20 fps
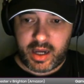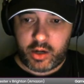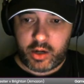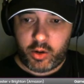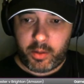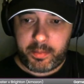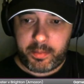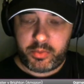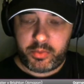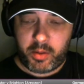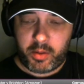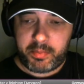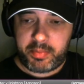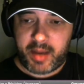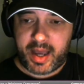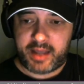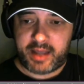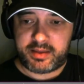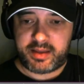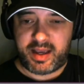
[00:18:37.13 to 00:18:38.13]
not
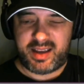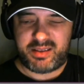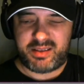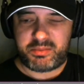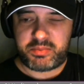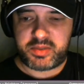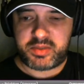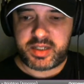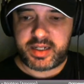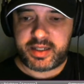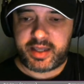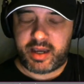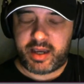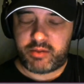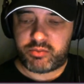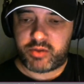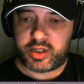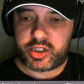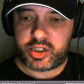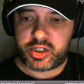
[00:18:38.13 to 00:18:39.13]
bad that, particularly
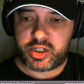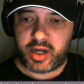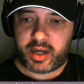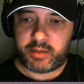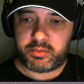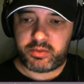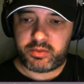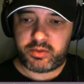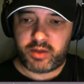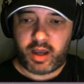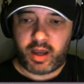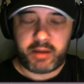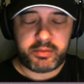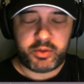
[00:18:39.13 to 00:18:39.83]
getting Reece James.